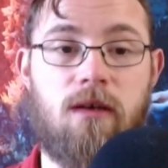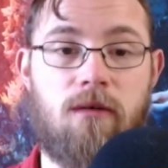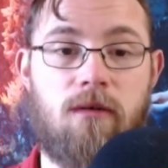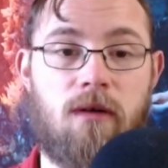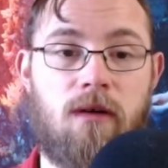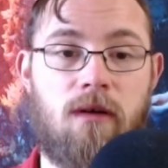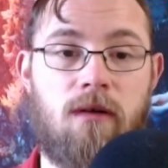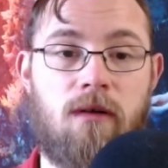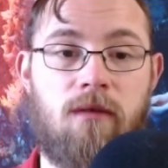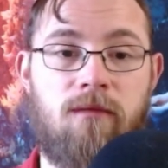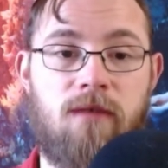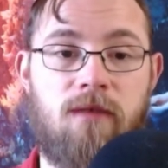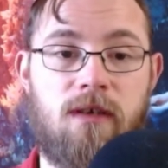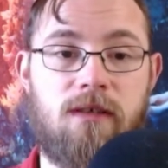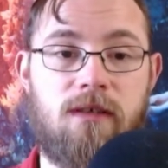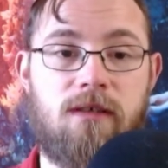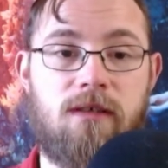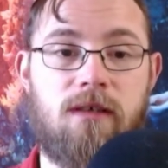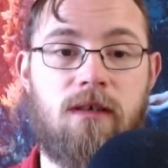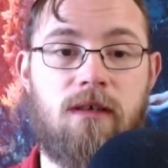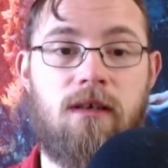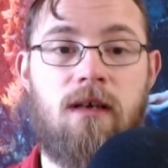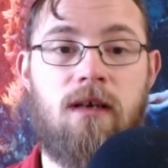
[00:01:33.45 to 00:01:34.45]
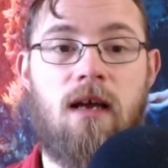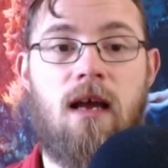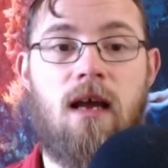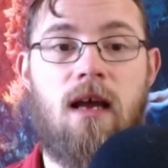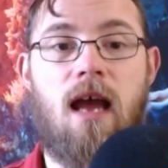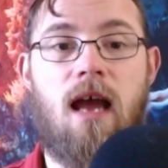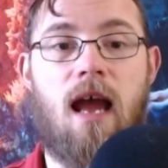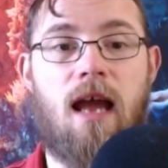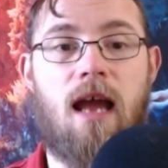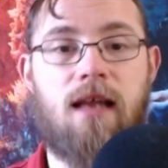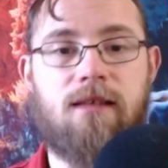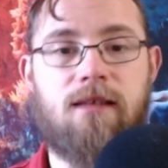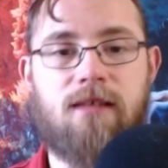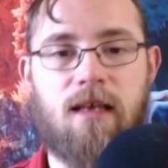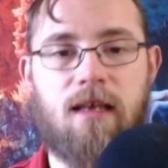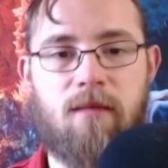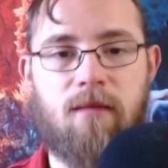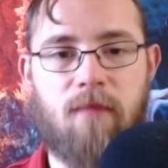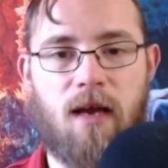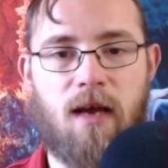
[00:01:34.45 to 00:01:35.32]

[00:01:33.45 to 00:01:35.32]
Gregory of Nyssa, and St.